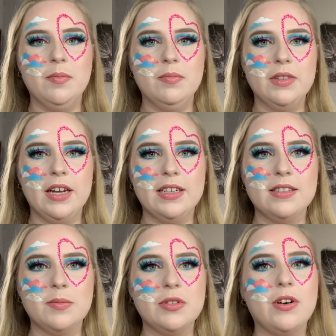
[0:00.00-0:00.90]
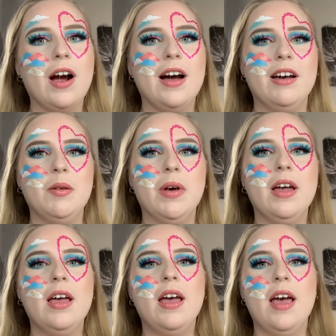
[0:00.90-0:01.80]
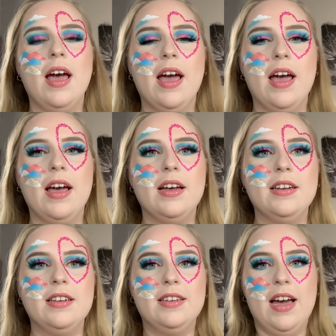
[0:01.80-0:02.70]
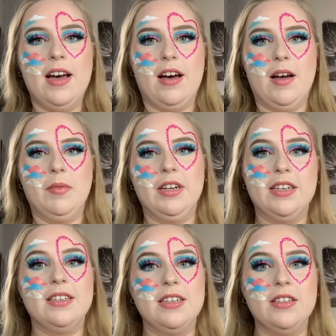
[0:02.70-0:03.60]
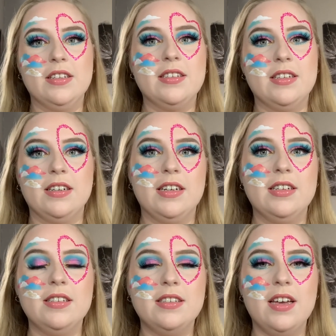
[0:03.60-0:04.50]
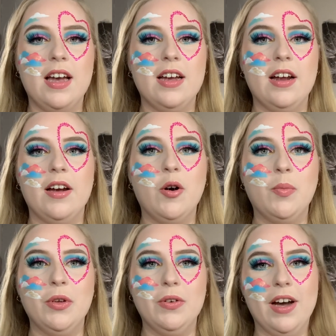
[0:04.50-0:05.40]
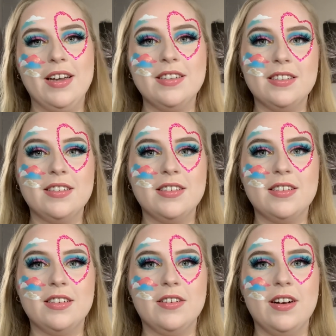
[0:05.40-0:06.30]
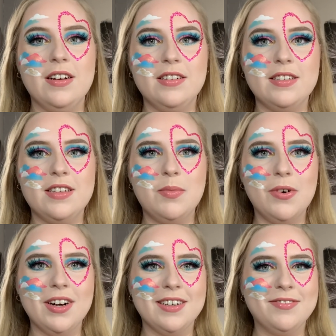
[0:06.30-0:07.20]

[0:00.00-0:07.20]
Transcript: Like and subscribe. And yeah, I'm going to continue this series, and I hope you guys stick around to see more.